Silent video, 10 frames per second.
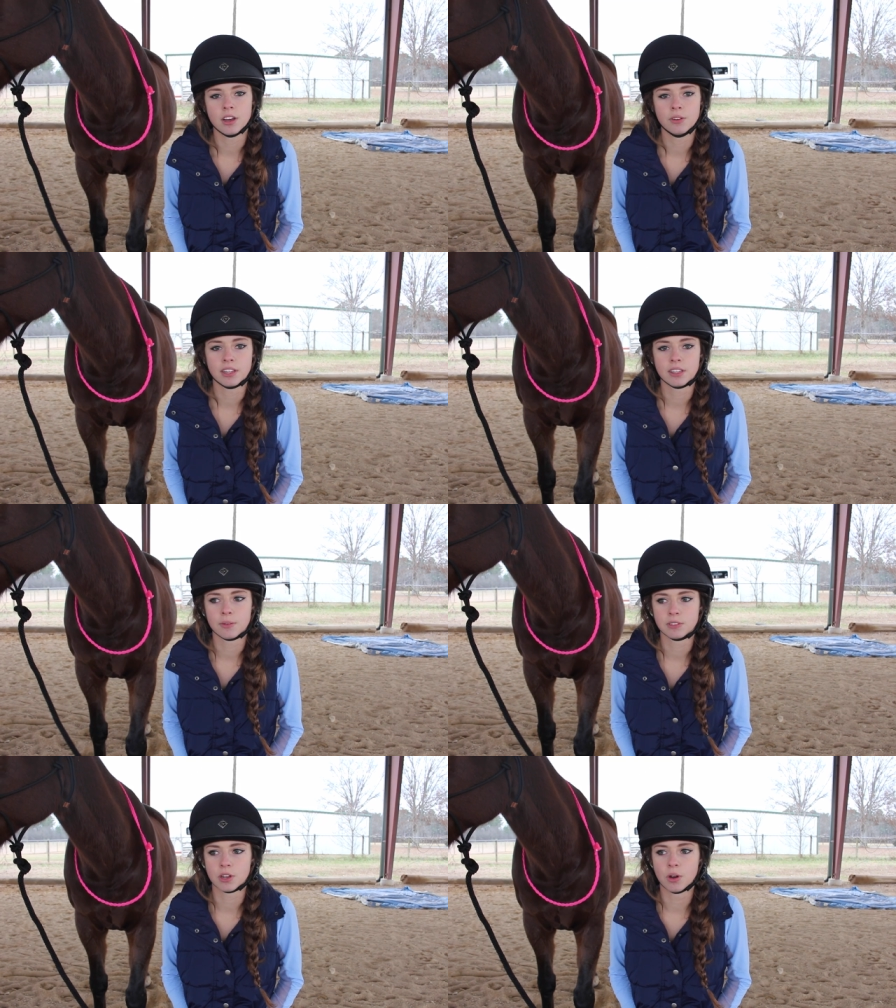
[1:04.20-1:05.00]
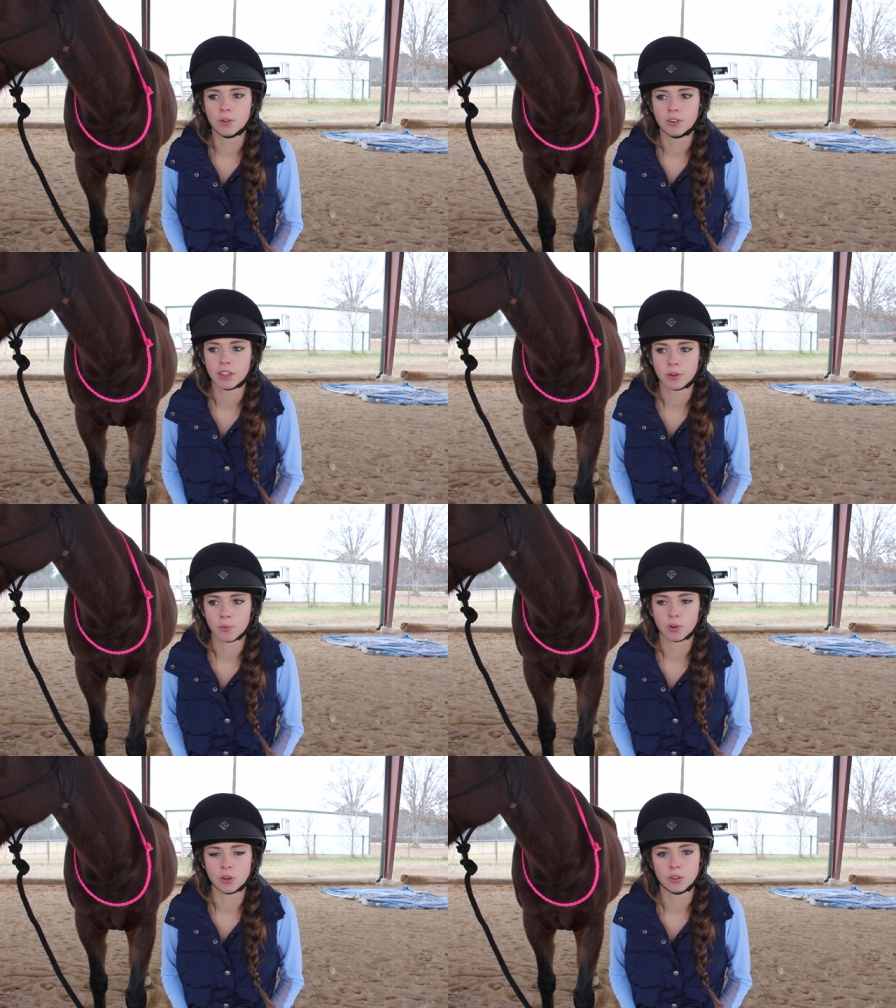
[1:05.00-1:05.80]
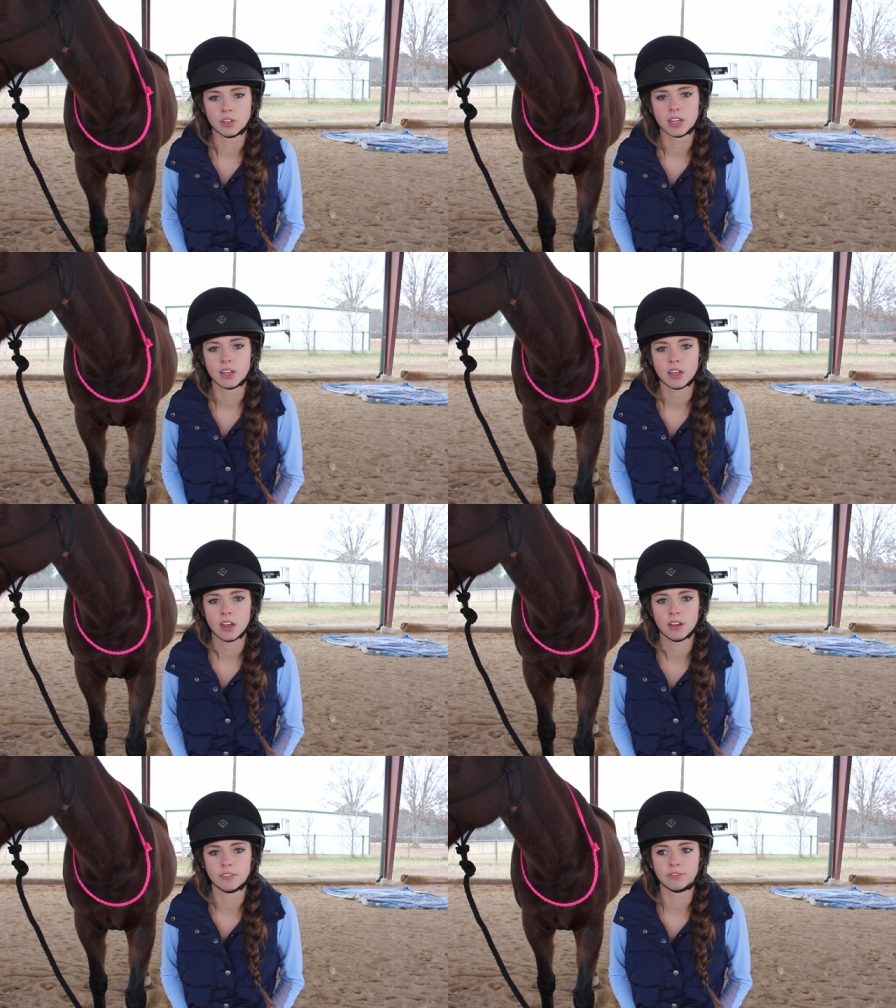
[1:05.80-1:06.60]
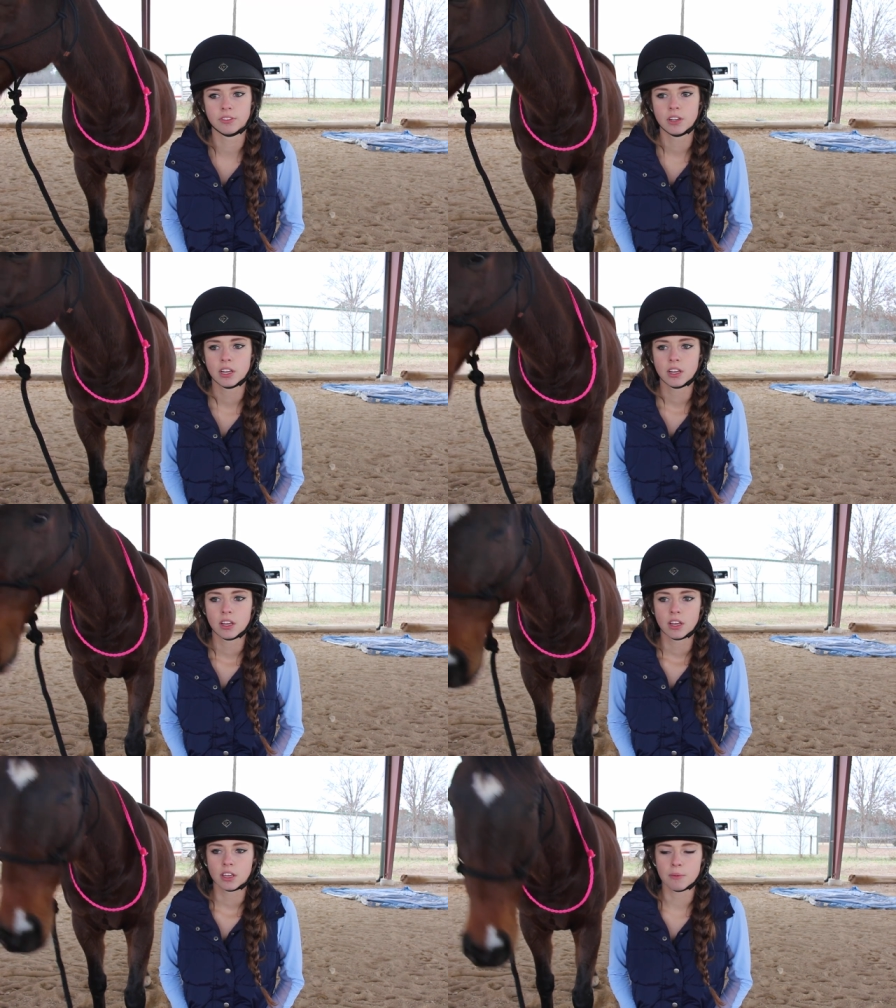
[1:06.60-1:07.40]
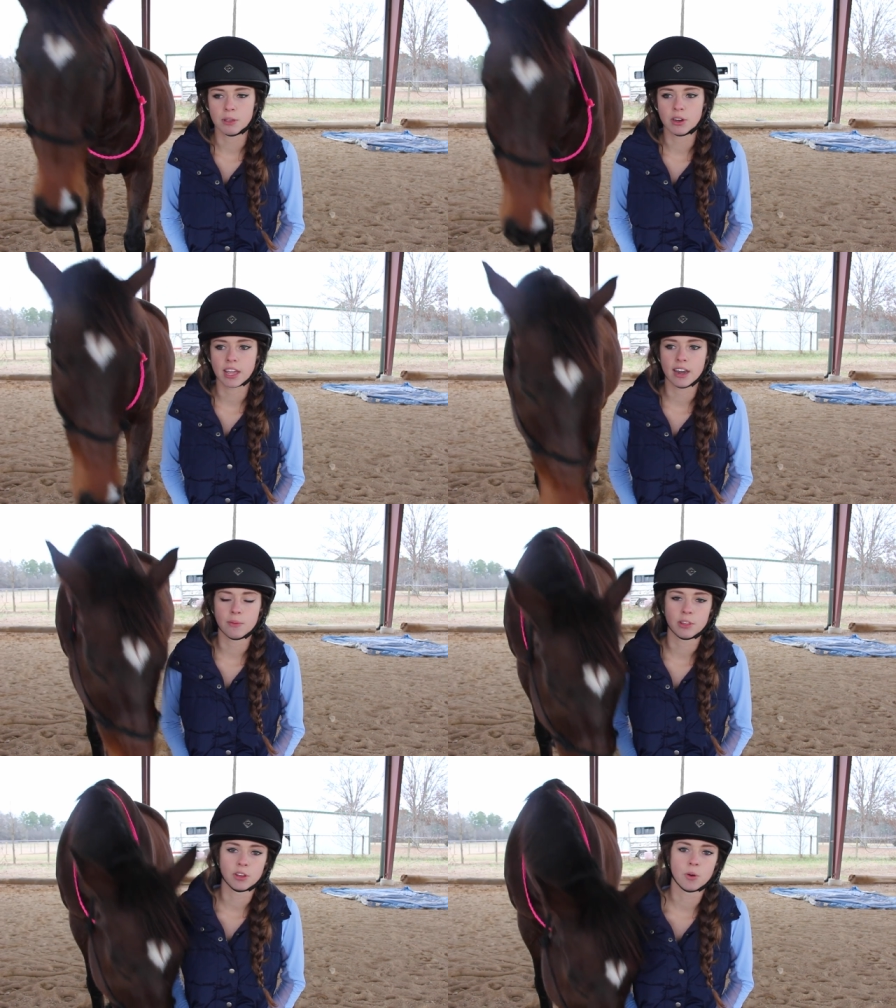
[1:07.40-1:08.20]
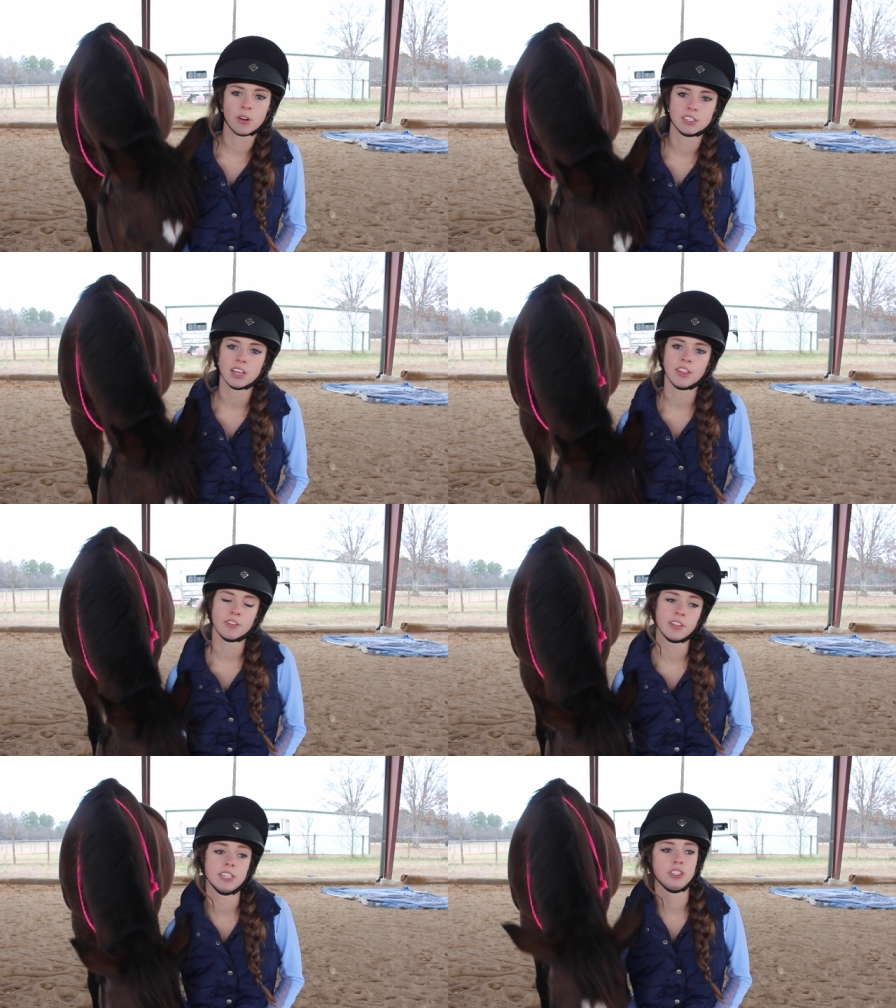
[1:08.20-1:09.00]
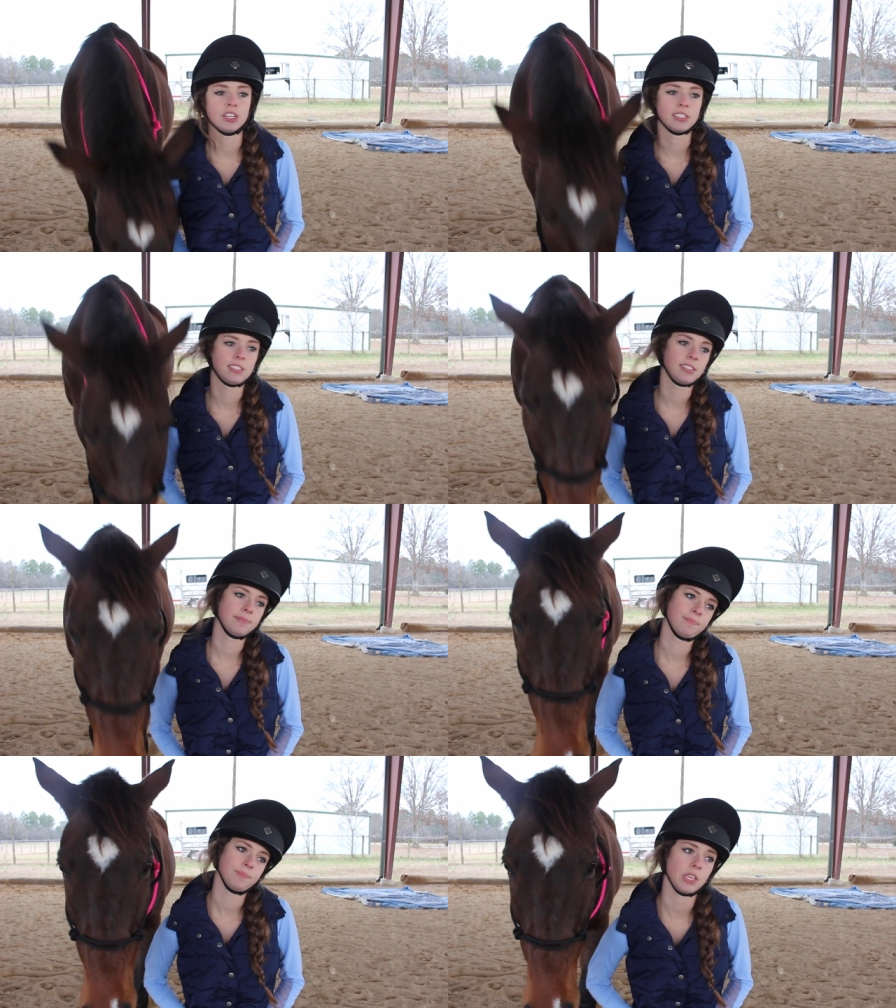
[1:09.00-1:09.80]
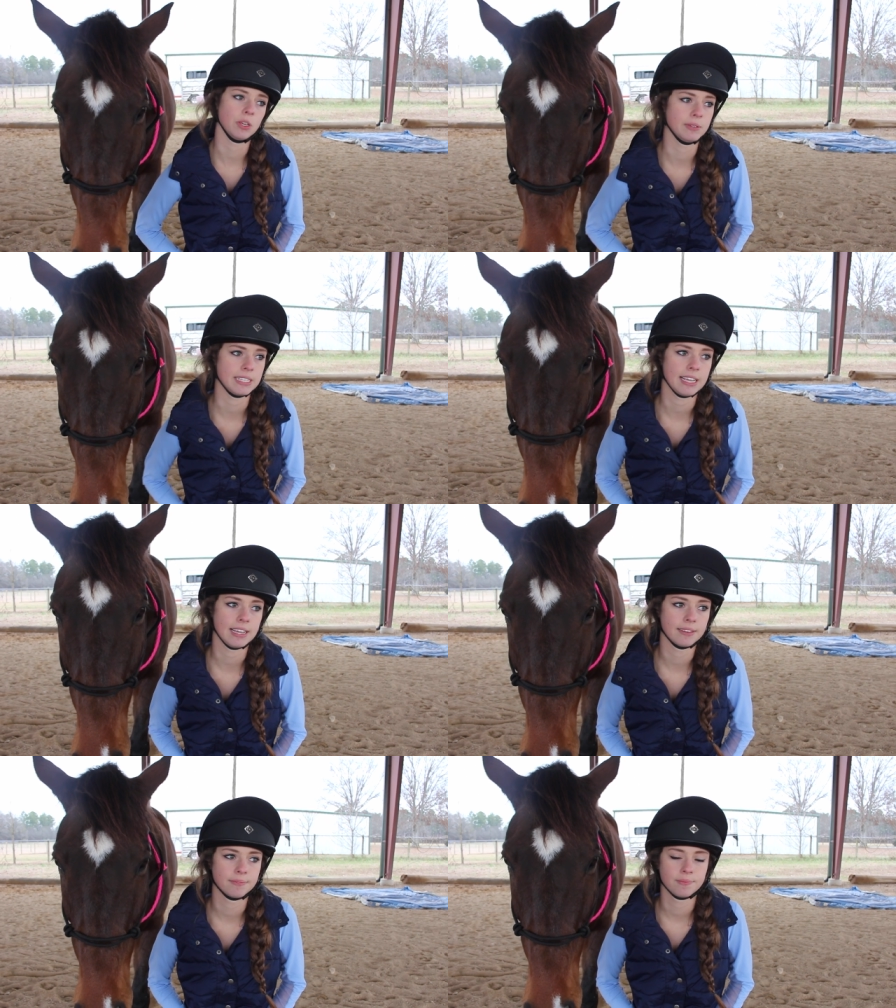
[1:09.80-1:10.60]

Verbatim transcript: know that there was a whole nother world of communicating with your horse other than just using